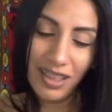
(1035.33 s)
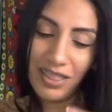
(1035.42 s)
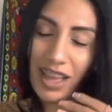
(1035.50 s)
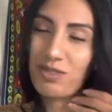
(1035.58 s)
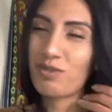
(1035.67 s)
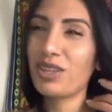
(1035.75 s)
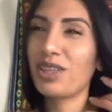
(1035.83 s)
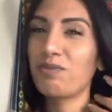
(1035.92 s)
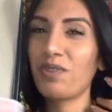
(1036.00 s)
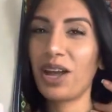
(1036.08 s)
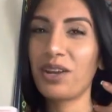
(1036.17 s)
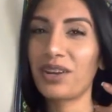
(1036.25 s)
That's really
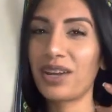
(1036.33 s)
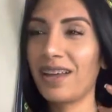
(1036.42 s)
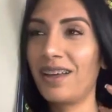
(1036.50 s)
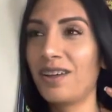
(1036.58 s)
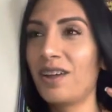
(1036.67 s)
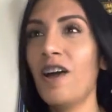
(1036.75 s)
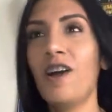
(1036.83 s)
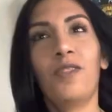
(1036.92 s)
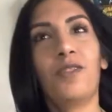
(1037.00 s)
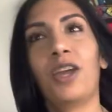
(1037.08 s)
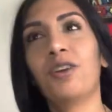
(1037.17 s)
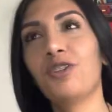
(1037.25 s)
fiery.
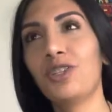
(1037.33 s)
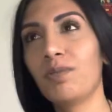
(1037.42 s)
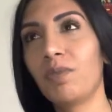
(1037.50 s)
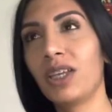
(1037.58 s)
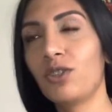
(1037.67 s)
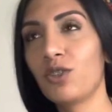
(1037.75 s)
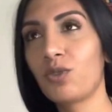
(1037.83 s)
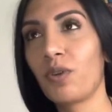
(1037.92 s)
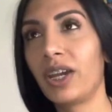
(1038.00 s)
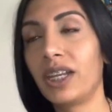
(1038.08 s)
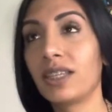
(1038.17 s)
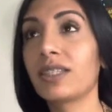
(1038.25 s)
The energy being
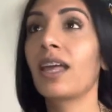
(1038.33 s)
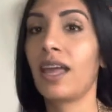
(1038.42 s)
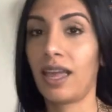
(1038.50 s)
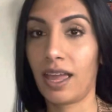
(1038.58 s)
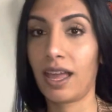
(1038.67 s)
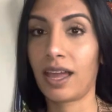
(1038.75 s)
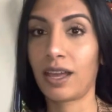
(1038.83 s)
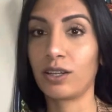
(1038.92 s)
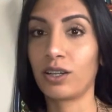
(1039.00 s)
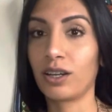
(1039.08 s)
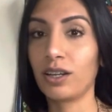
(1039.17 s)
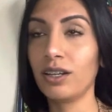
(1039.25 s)
destroyed is
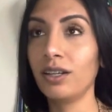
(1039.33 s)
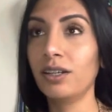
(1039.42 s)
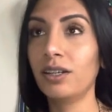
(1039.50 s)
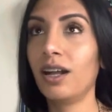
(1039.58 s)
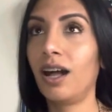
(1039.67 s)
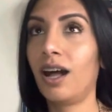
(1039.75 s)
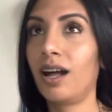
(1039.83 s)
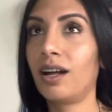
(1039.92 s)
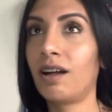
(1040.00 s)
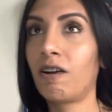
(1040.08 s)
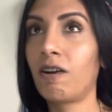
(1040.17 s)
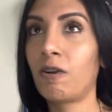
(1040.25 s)
anger,
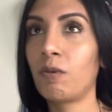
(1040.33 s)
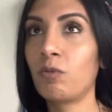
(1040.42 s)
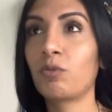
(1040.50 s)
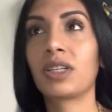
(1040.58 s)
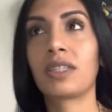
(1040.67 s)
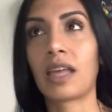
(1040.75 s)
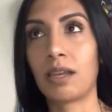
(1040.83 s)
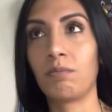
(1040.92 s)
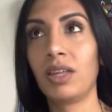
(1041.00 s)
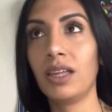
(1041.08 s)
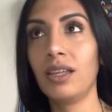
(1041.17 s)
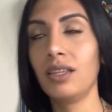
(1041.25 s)

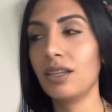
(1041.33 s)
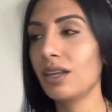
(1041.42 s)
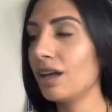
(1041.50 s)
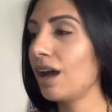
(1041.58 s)
resentment,